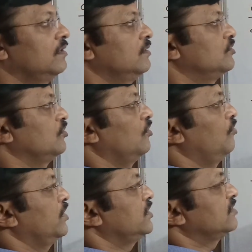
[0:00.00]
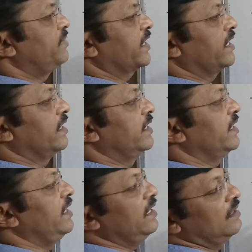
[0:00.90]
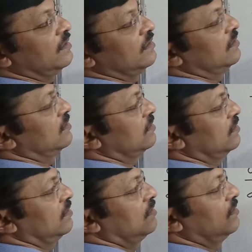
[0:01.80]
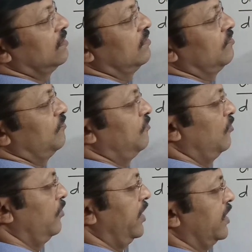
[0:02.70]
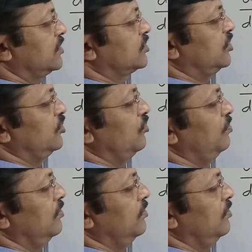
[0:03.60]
So what is this bracket containing? 4x cube